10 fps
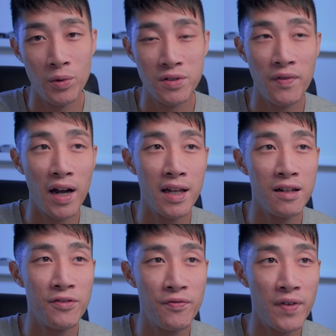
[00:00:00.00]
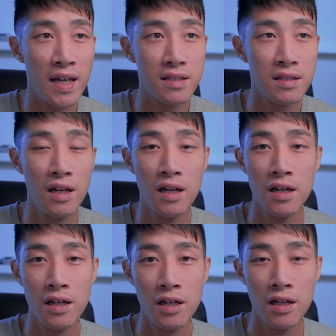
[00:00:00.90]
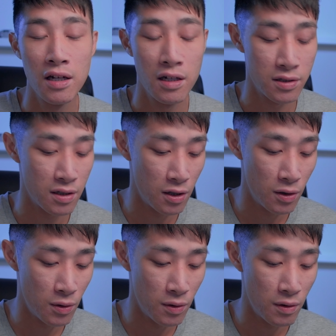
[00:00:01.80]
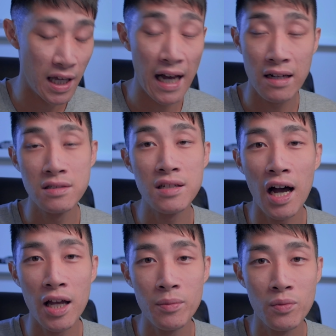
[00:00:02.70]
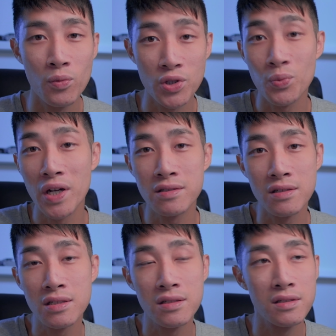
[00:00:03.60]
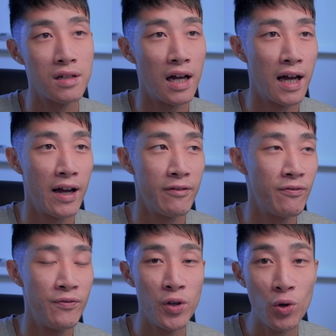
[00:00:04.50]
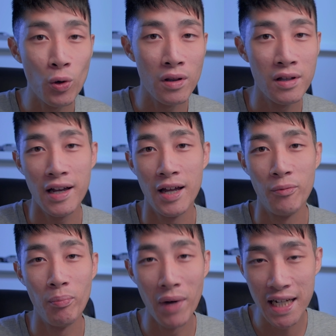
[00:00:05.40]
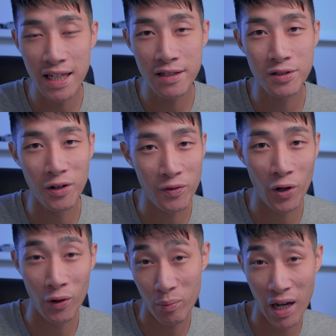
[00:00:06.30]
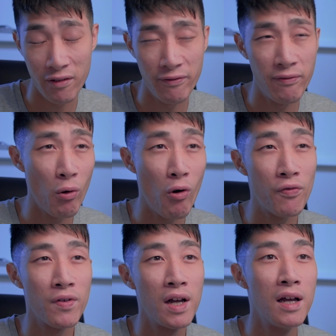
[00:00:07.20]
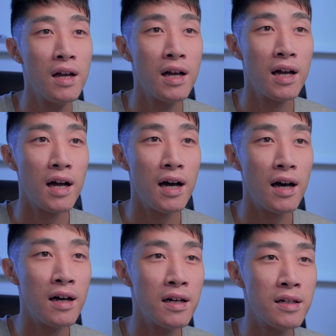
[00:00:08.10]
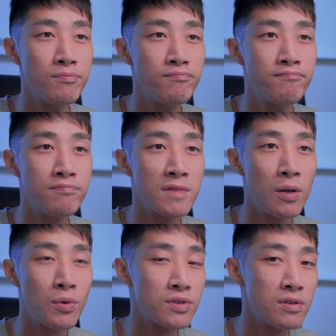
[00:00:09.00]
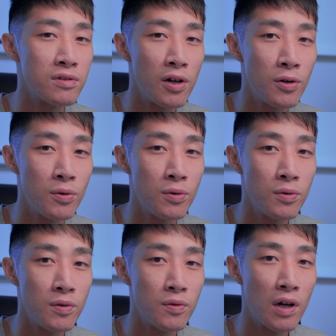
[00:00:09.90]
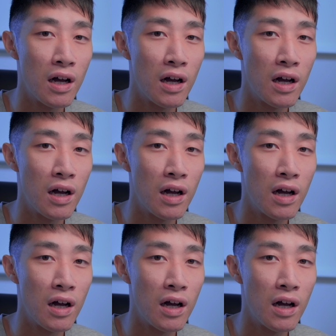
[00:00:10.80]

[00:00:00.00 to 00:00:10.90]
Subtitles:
was finally fixed. So yeah, time was wasted, and fuel and money of going back and forth. There was no